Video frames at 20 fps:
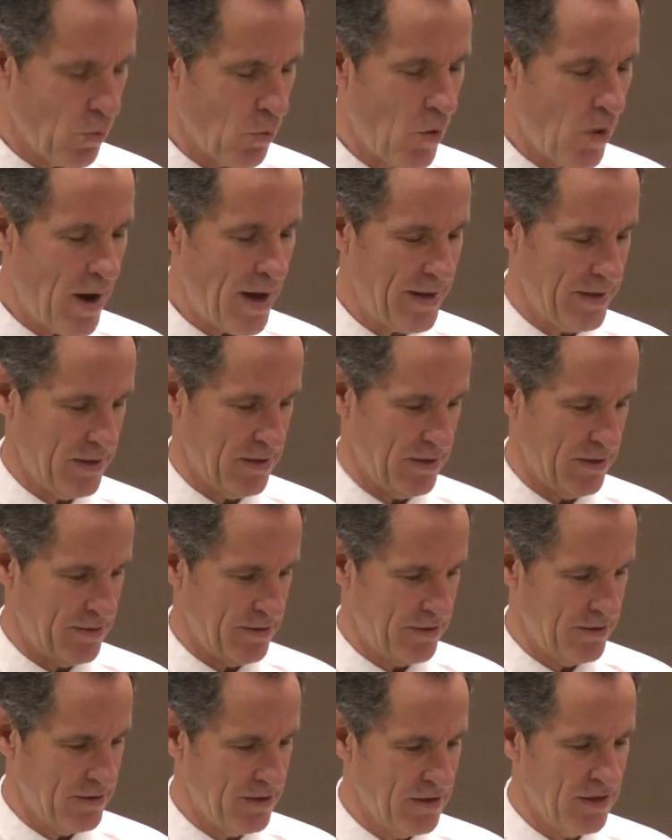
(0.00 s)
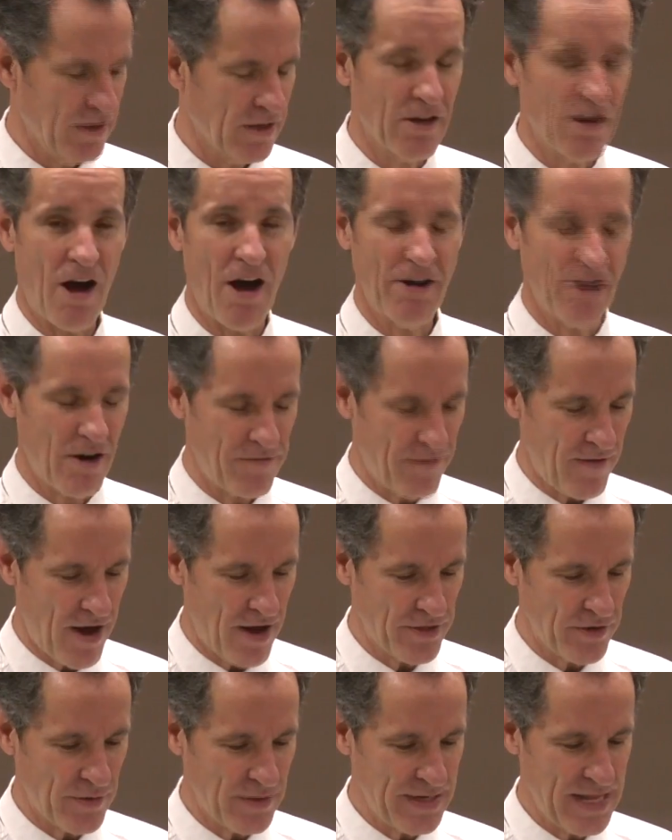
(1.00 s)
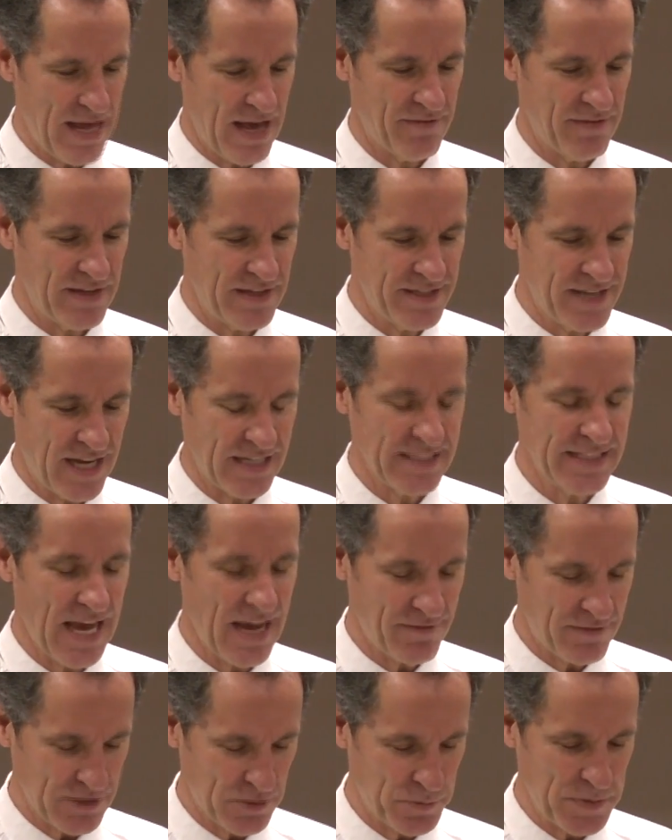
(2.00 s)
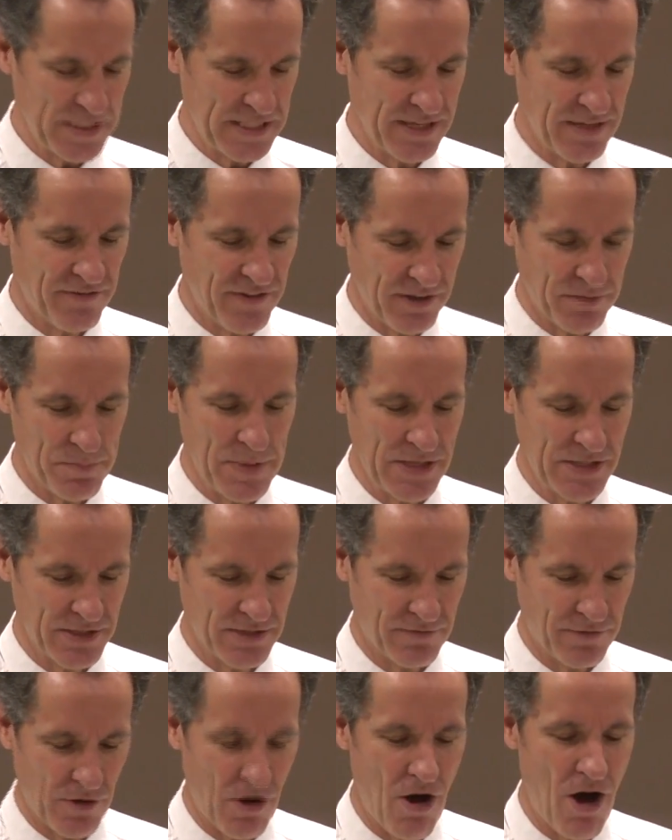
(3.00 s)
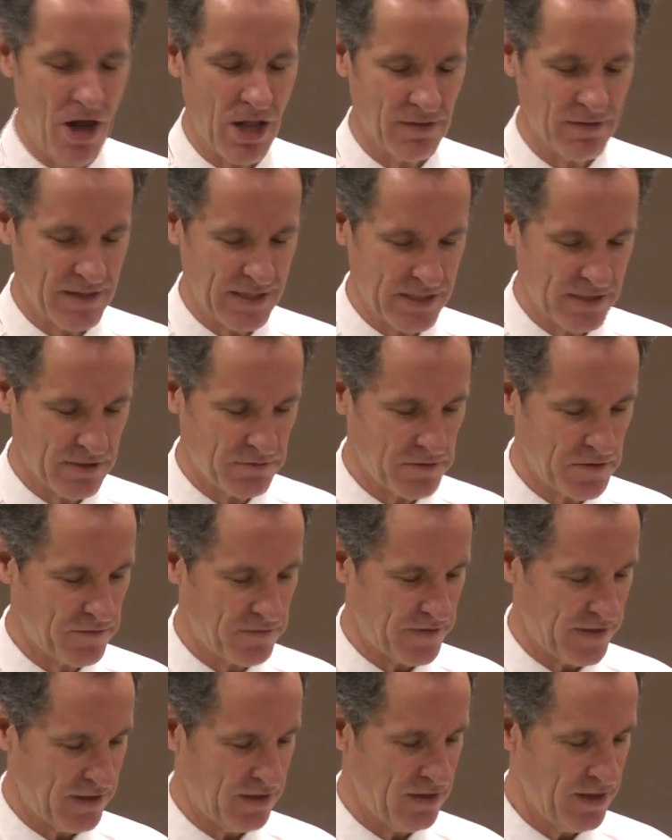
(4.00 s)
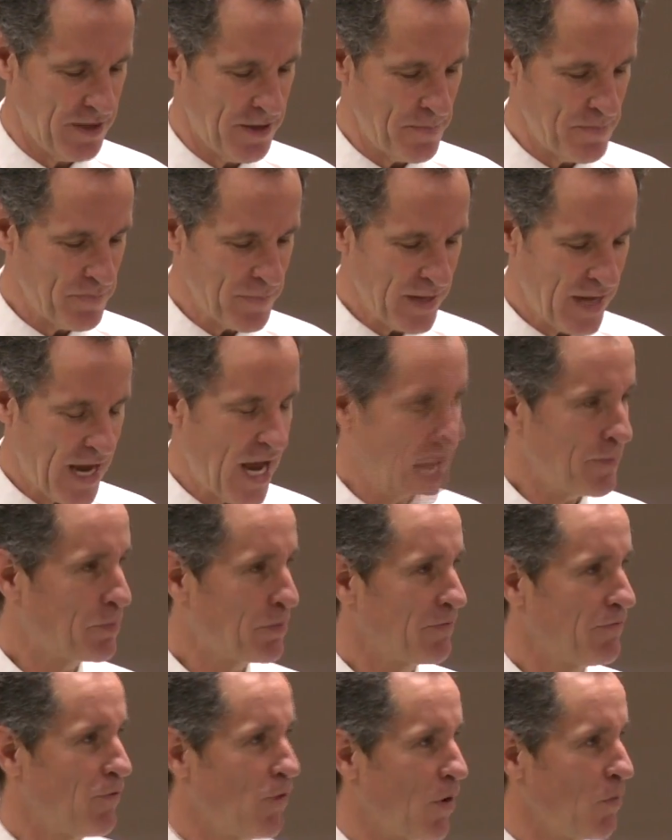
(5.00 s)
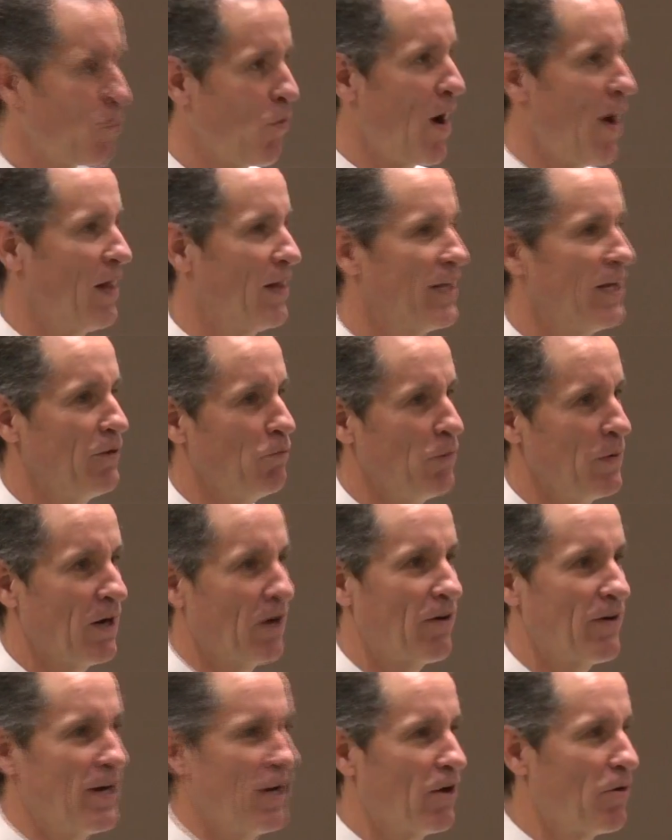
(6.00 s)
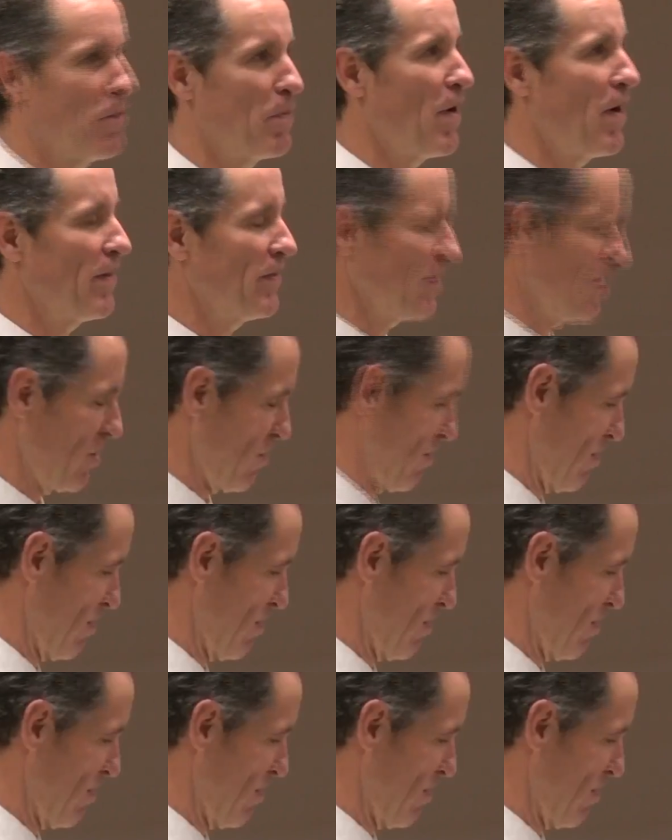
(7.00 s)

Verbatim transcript: One, God our Father in heaven does have a specific mission for all of us to fulfill and perform while we are here upon the